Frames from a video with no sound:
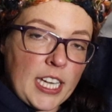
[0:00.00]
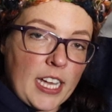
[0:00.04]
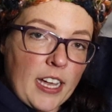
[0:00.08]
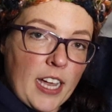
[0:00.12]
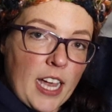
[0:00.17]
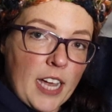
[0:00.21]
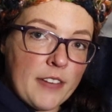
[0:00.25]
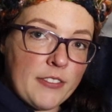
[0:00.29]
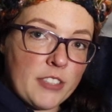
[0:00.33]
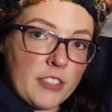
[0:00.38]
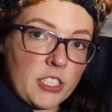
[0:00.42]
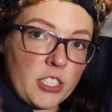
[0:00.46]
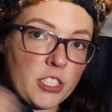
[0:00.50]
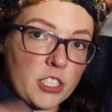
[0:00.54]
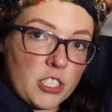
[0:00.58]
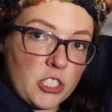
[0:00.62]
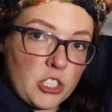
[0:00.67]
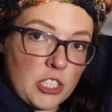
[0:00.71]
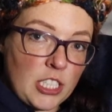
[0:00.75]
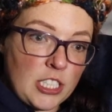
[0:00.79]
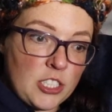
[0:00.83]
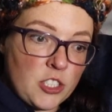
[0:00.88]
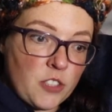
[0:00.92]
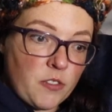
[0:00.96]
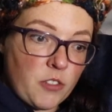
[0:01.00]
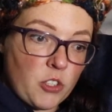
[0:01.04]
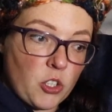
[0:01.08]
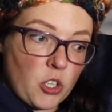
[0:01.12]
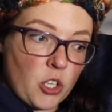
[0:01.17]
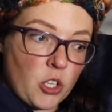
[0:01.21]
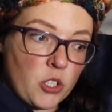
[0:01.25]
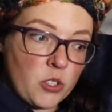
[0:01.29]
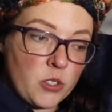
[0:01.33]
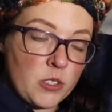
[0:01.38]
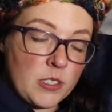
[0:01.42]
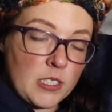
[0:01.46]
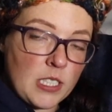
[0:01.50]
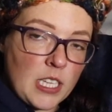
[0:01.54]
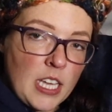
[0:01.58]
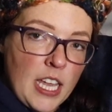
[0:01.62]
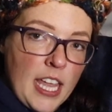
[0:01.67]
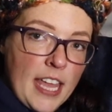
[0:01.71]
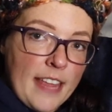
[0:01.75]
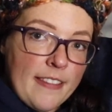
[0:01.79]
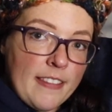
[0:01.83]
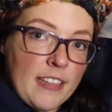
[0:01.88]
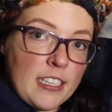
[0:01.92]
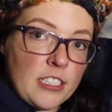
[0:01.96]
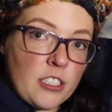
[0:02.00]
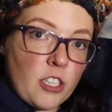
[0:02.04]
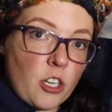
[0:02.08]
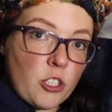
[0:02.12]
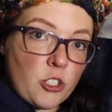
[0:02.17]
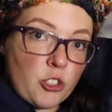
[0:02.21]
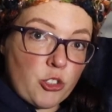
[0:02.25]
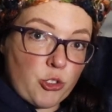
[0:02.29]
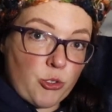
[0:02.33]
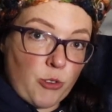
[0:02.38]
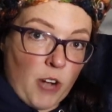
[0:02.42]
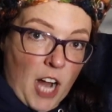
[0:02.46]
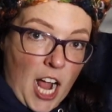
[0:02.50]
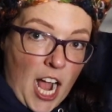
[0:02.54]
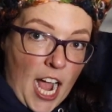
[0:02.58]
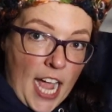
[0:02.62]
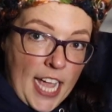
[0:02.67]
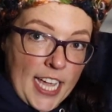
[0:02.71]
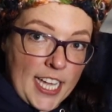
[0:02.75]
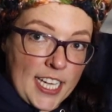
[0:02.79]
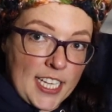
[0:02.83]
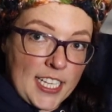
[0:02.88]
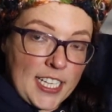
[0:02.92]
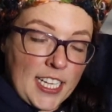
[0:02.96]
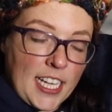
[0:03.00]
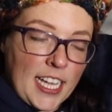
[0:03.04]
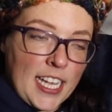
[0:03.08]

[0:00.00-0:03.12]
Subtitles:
have a good change of clothes that are dry.